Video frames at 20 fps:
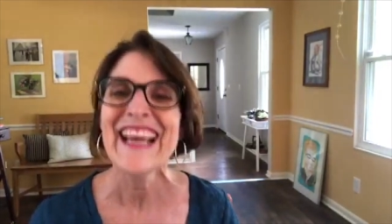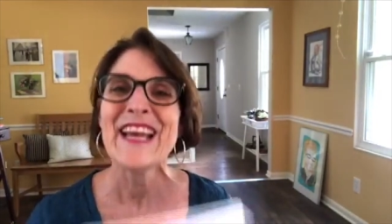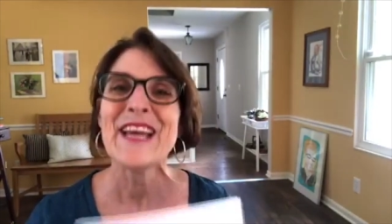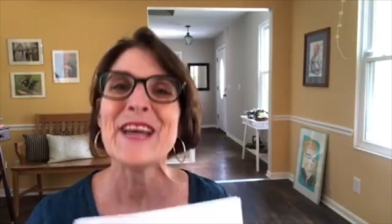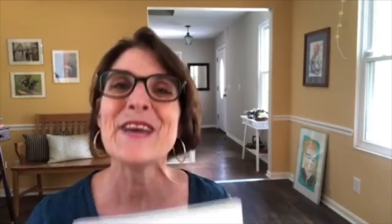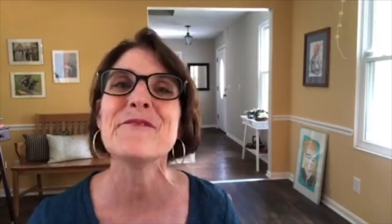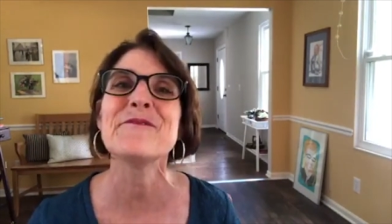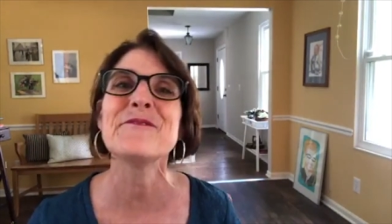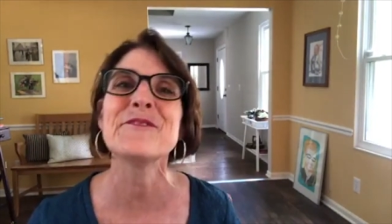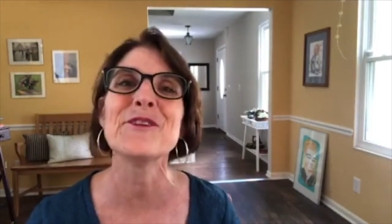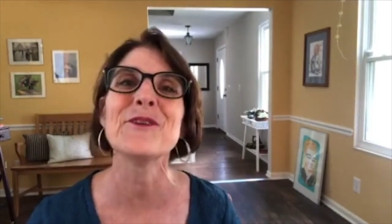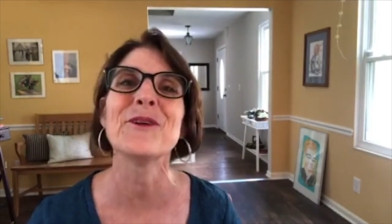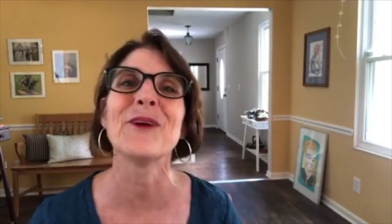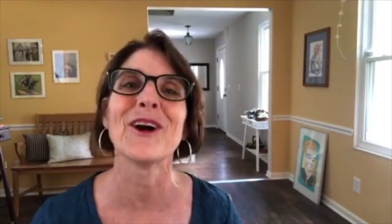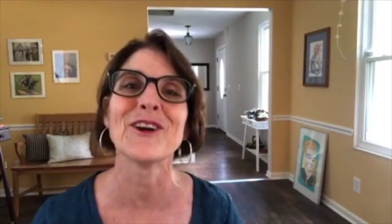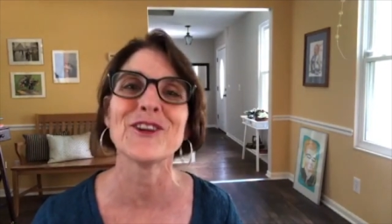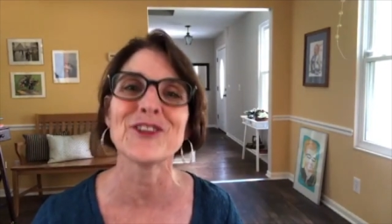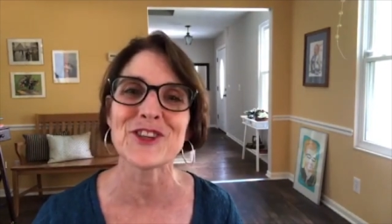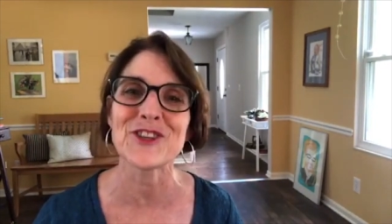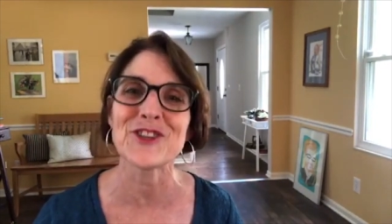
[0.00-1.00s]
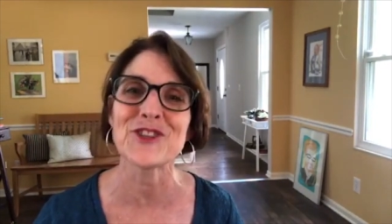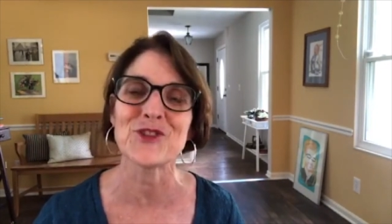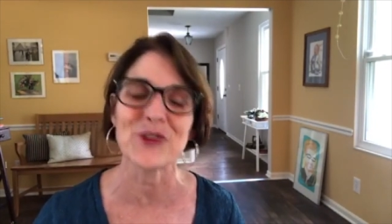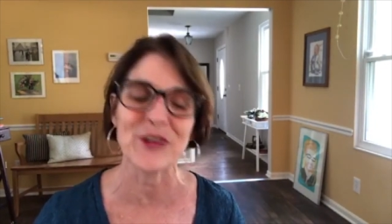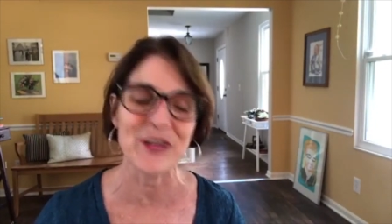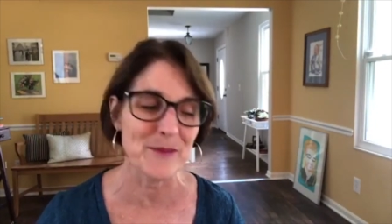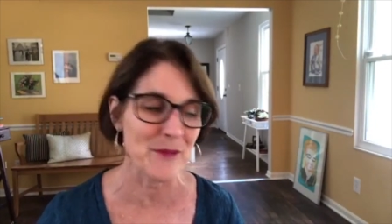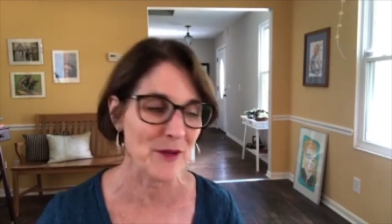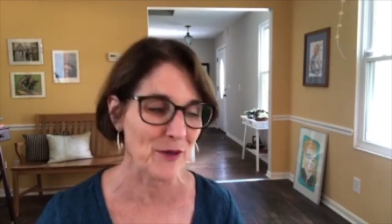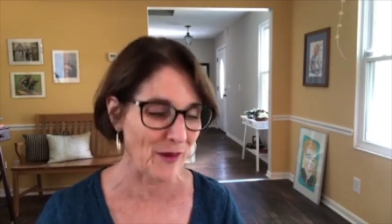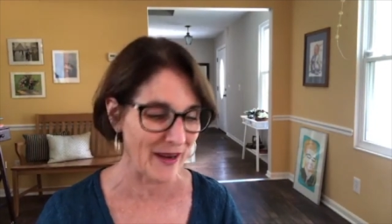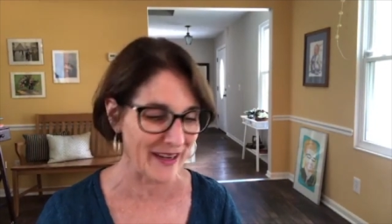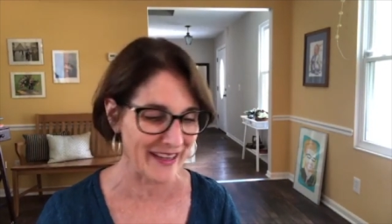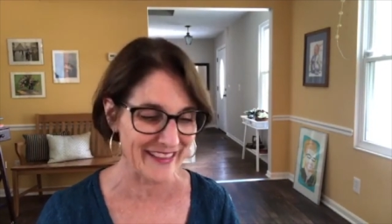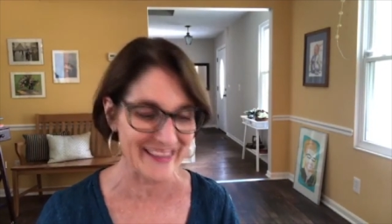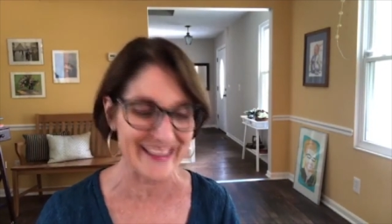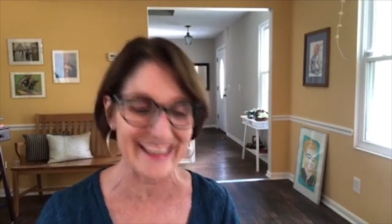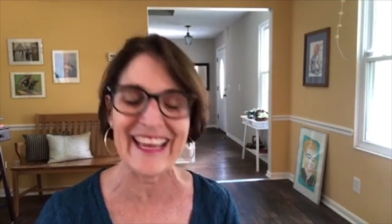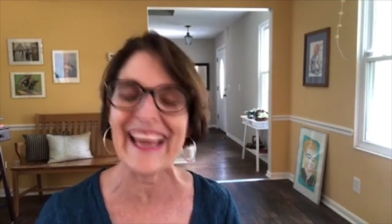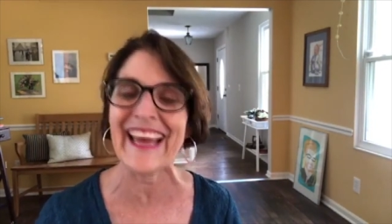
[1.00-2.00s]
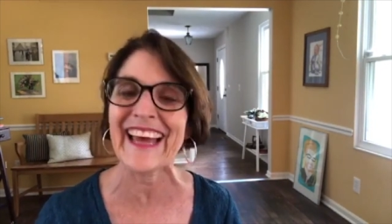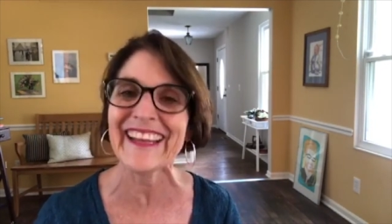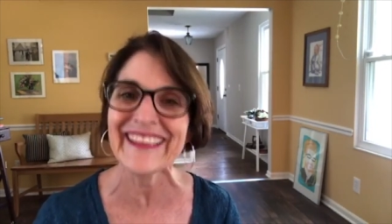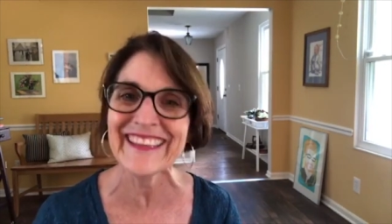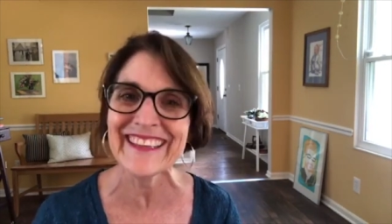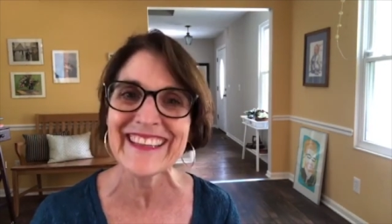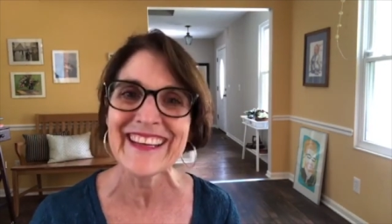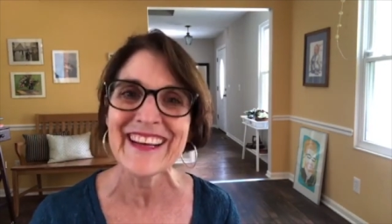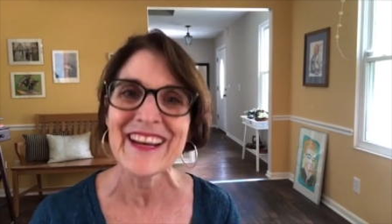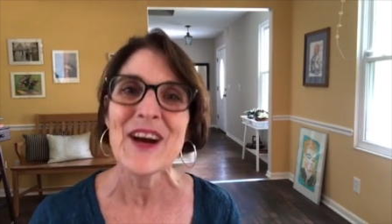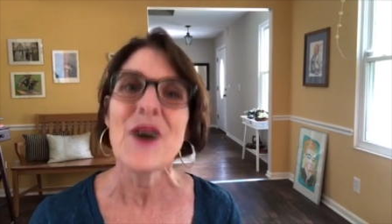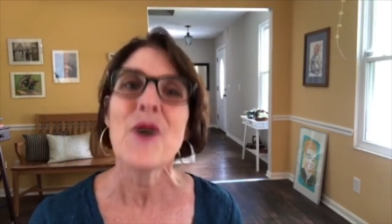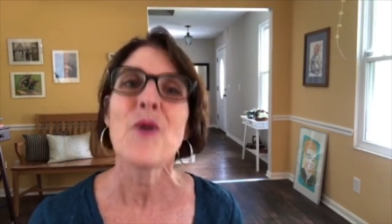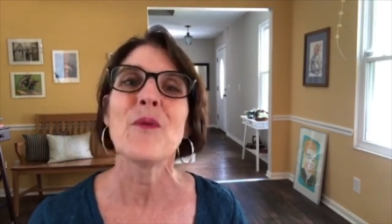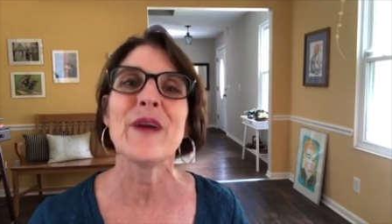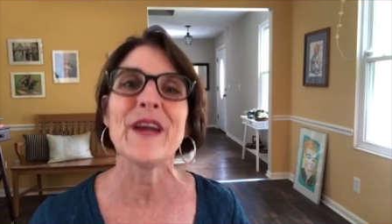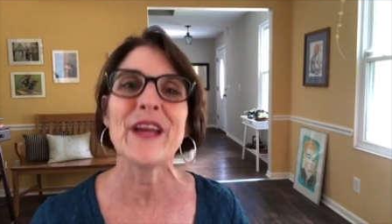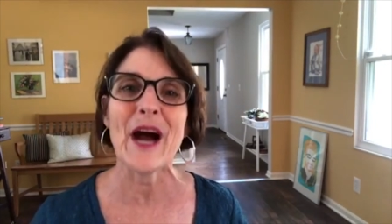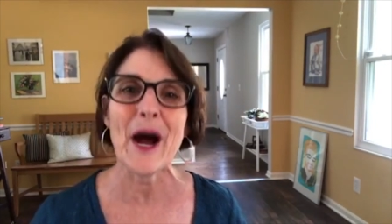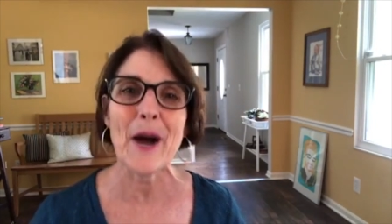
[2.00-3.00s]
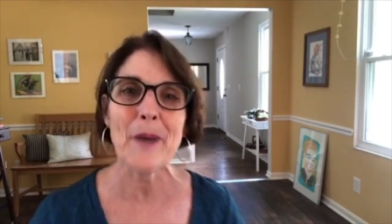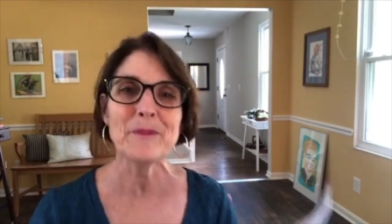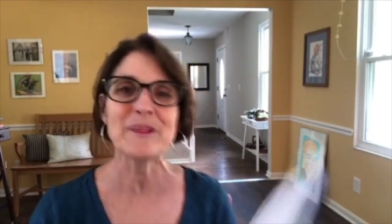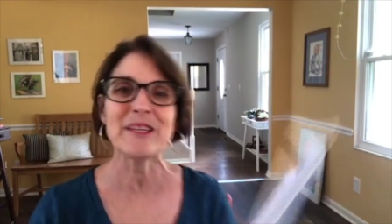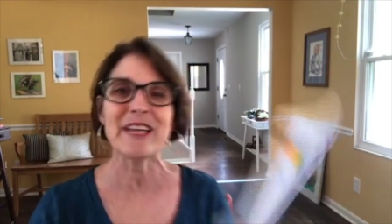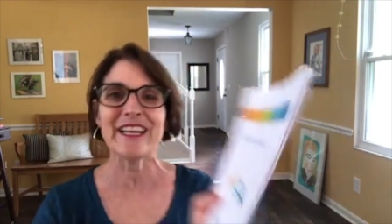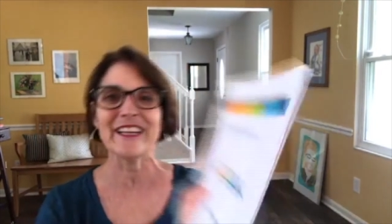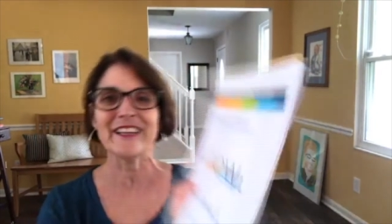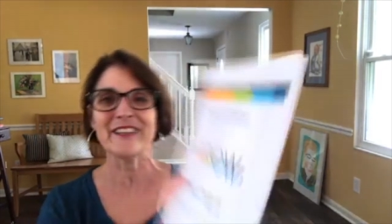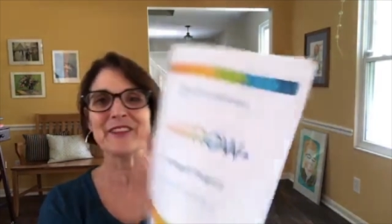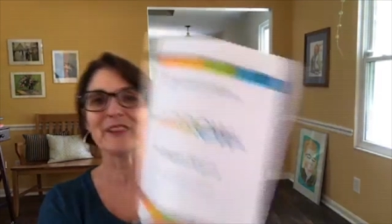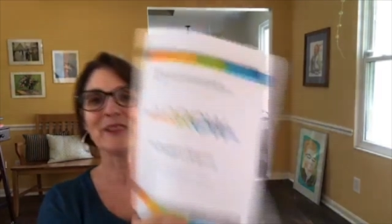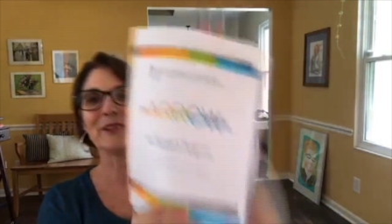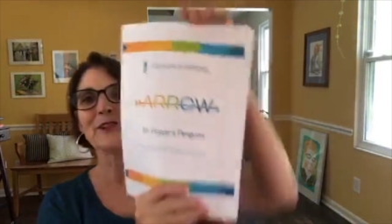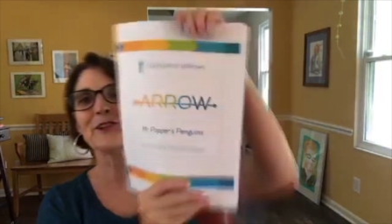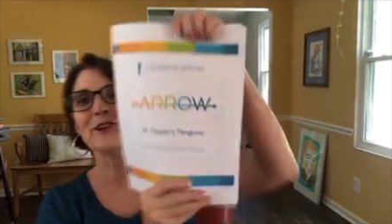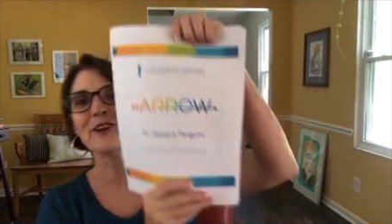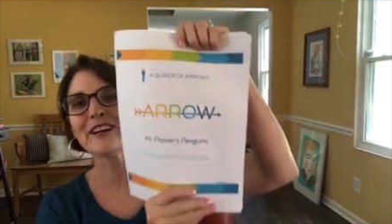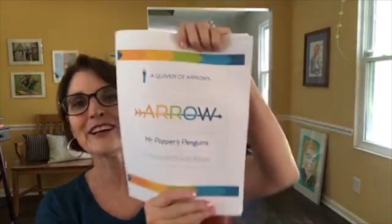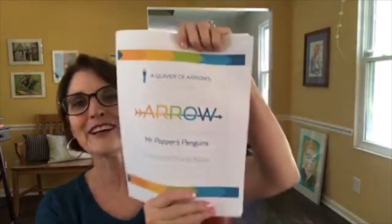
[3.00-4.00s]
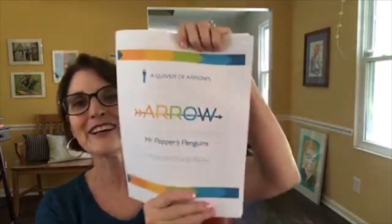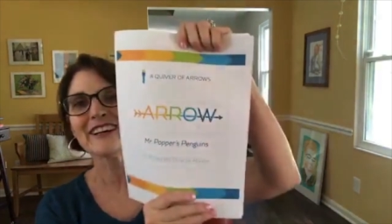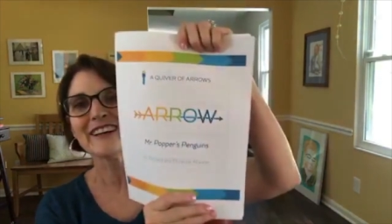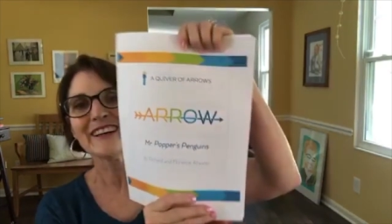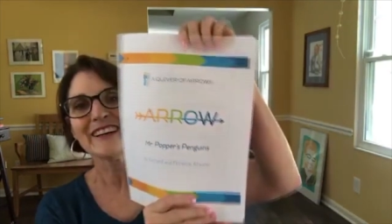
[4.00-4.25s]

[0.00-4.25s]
If you are just joining me right at the end, we updated the look.